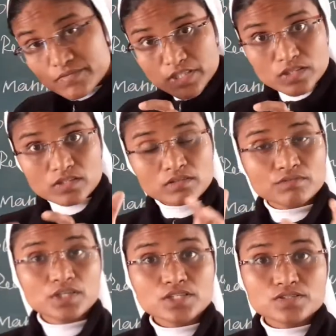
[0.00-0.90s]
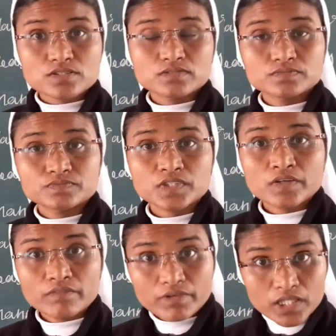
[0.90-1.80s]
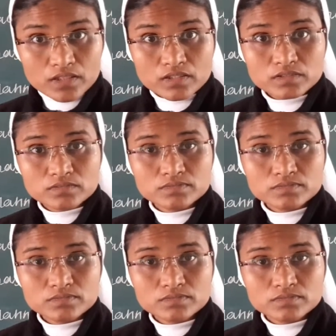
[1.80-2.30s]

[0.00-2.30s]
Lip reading: with the which, with,